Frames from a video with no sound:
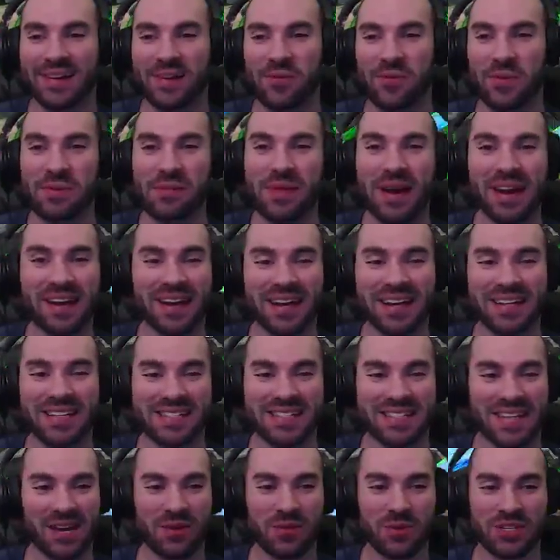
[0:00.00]
We made like a
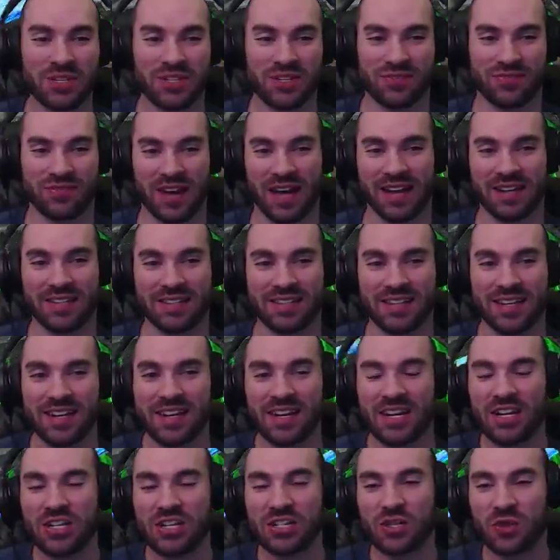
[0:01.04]
sandwich effect.
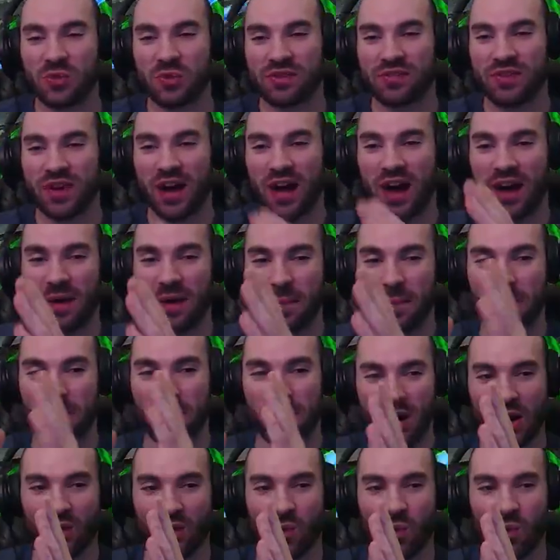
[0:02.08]
So we've got
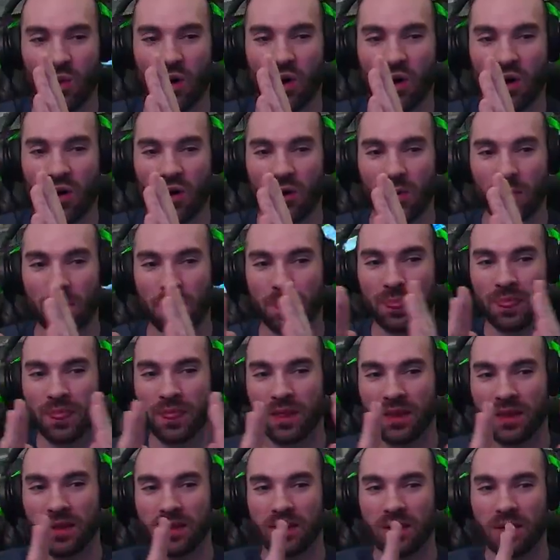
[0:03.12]
metal wall,
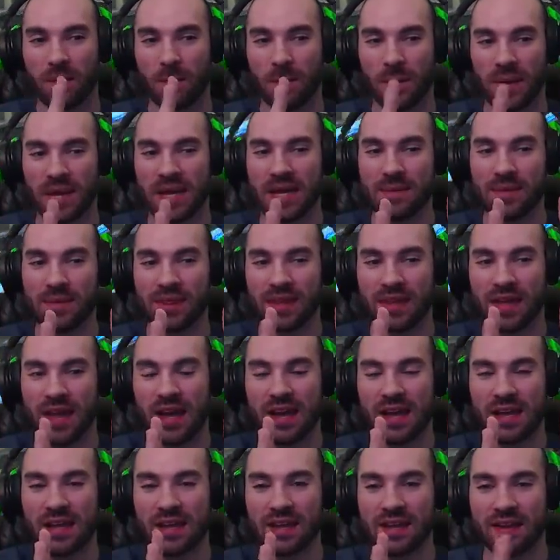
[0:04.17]
behemoth
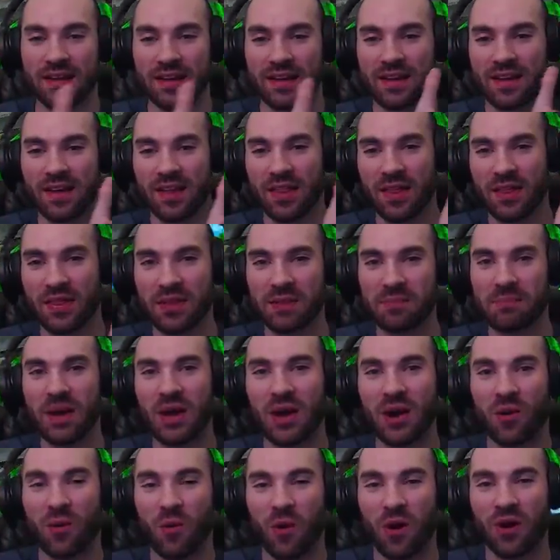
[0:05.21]
gate, then
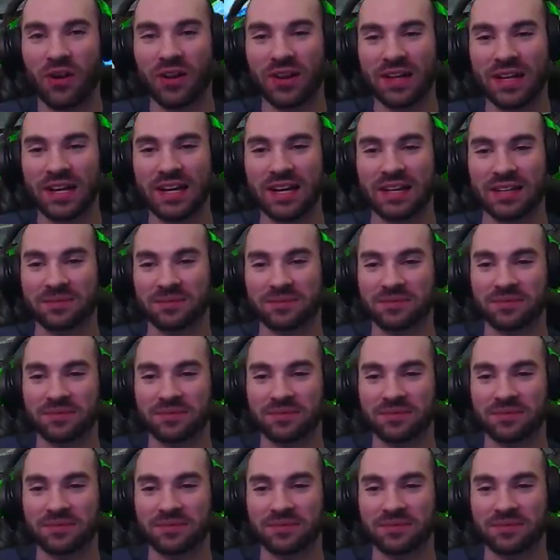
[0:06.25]
metal wall again.